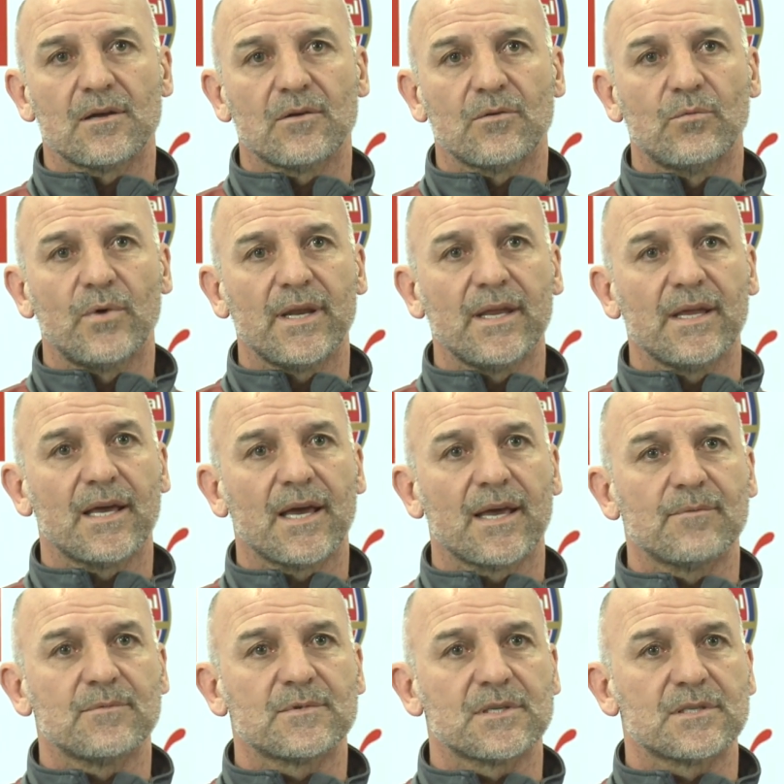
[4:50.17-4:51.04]
Winning
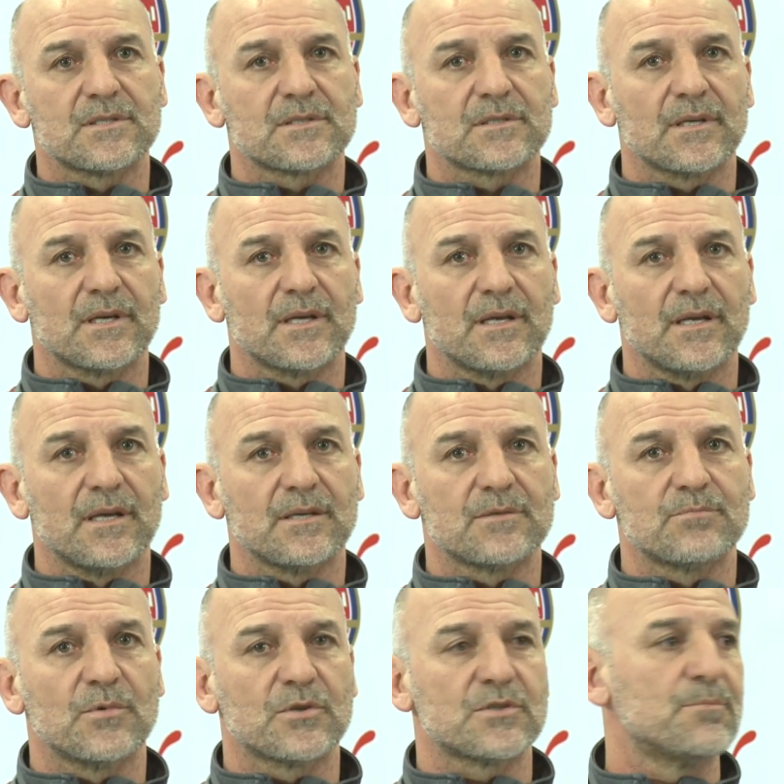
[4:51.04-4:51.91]
games
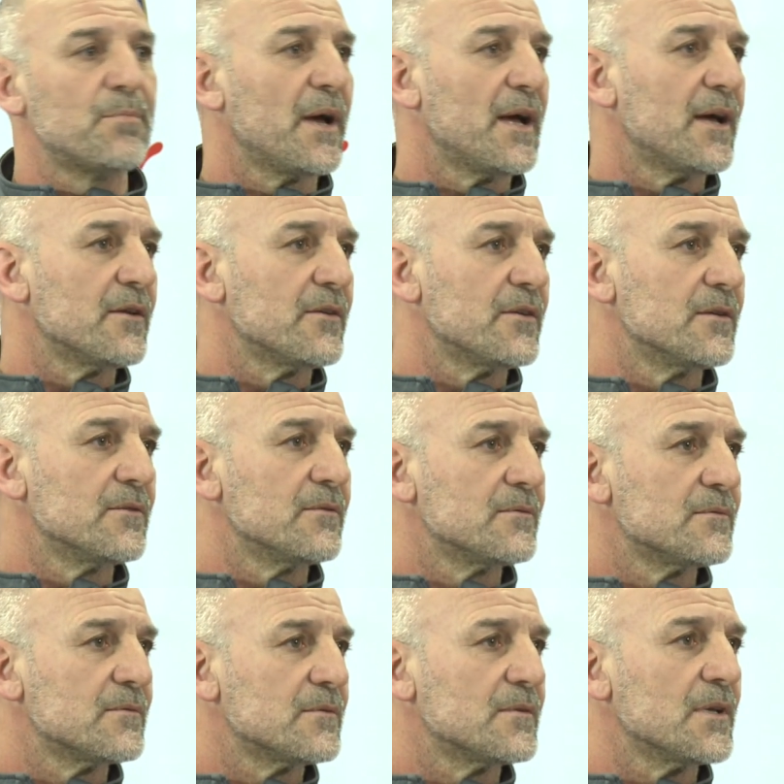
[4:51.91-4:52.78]
is much better than
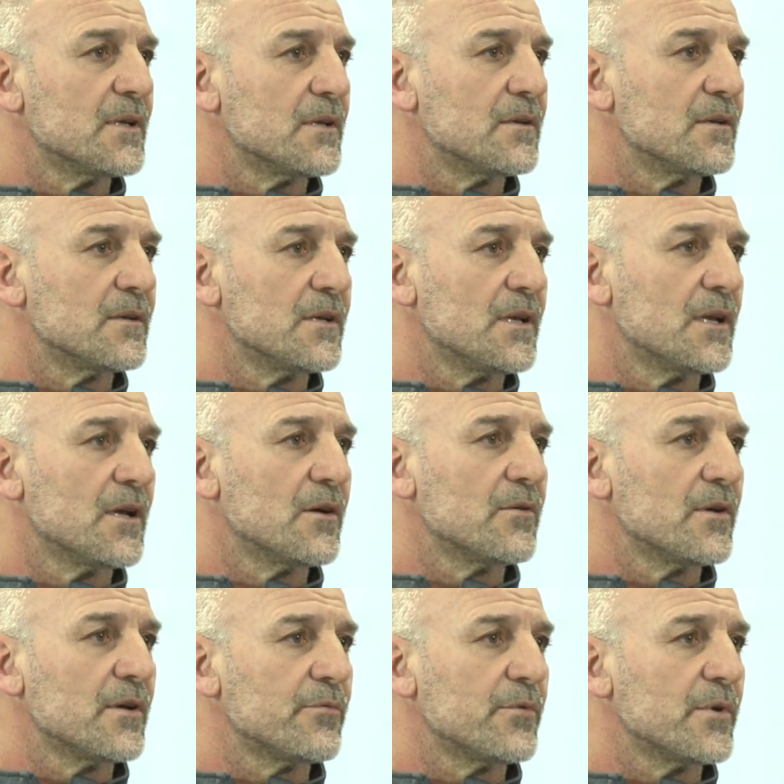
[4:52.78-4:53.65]

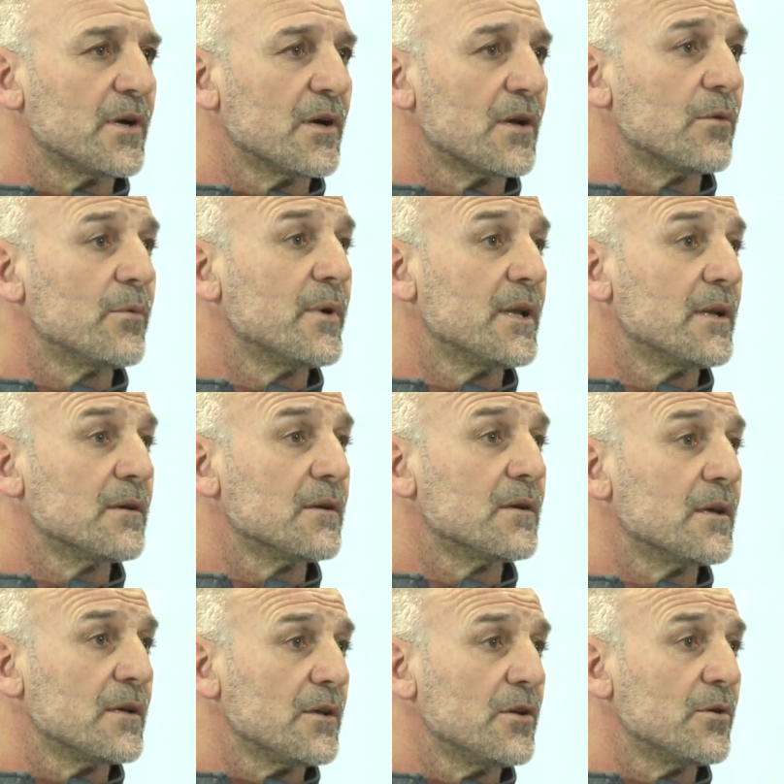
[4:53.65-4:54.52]
if we're going to win
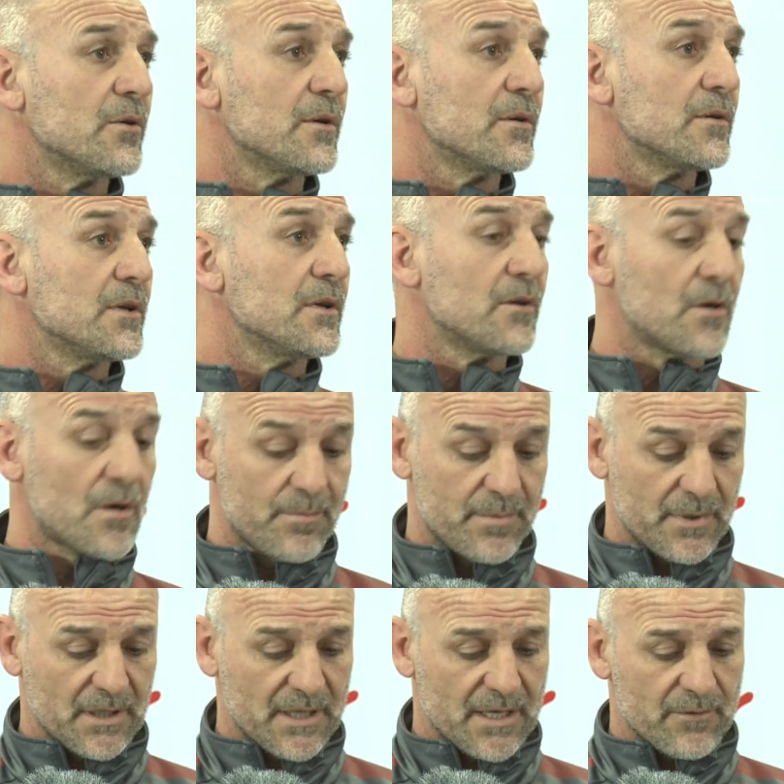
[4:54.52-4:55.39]
a
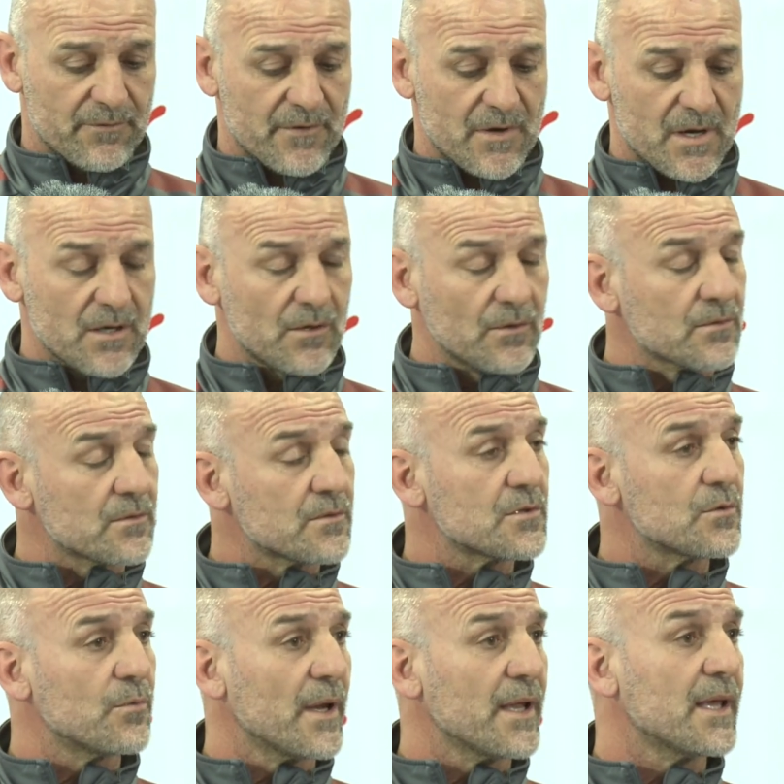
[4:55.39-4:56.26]
Europa League final.
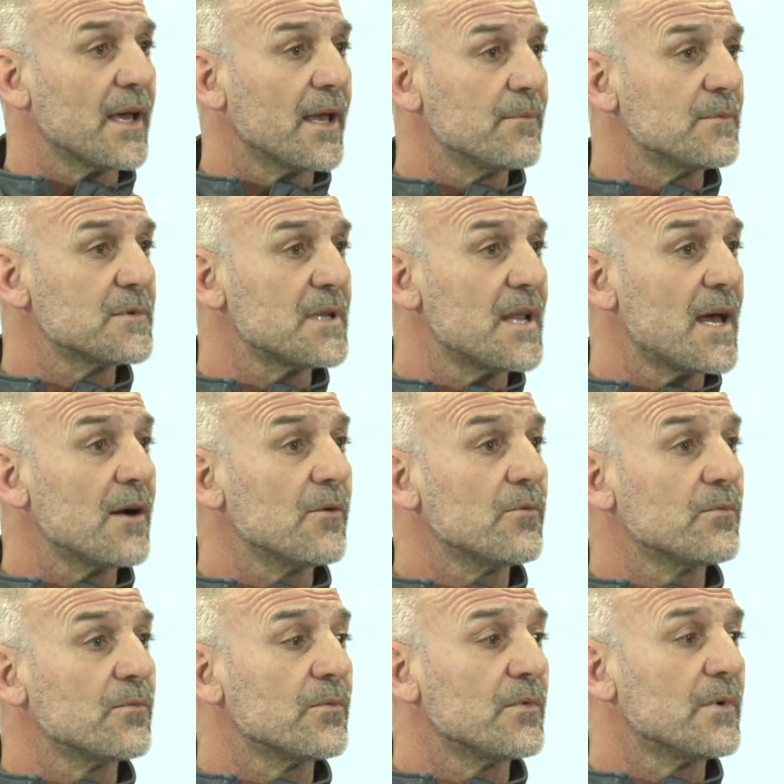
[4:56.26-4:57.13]
To win games now